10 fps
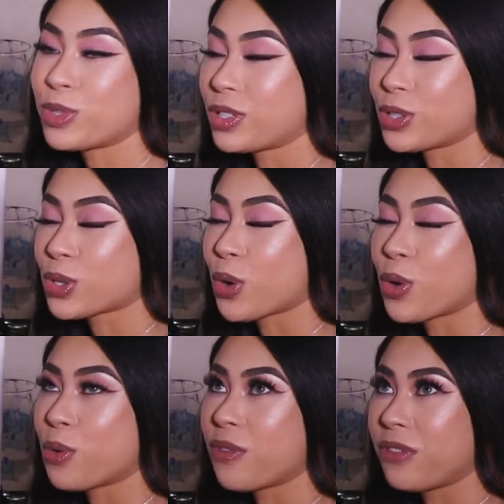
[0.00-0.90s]
was
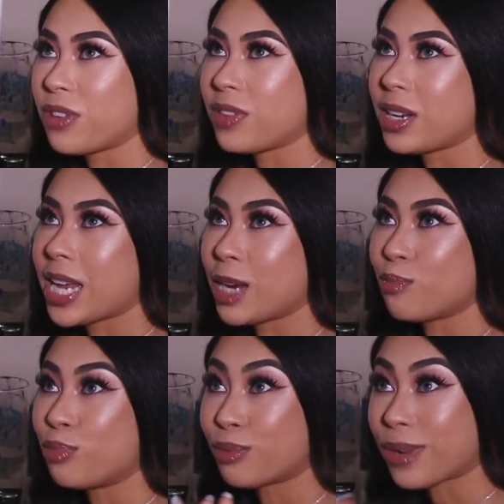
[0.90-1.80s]
so vivid
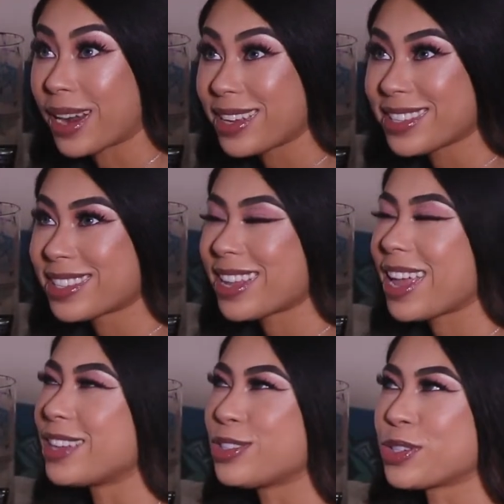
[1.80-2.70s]
and bright
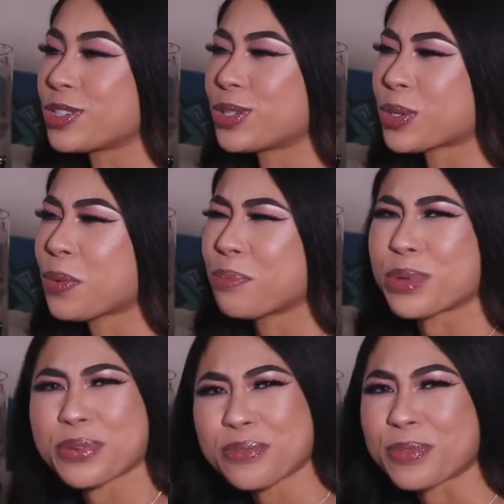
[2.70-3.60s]
and just so
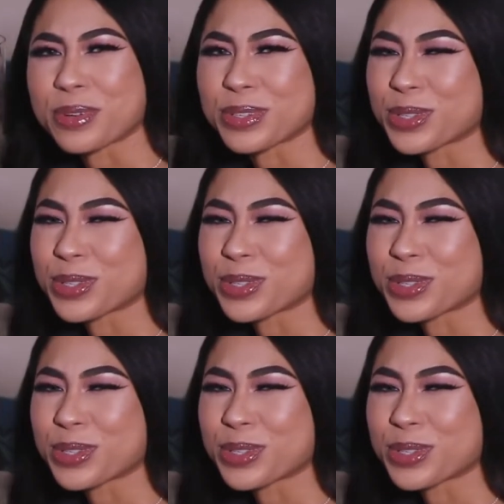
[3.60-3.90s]
beautiful.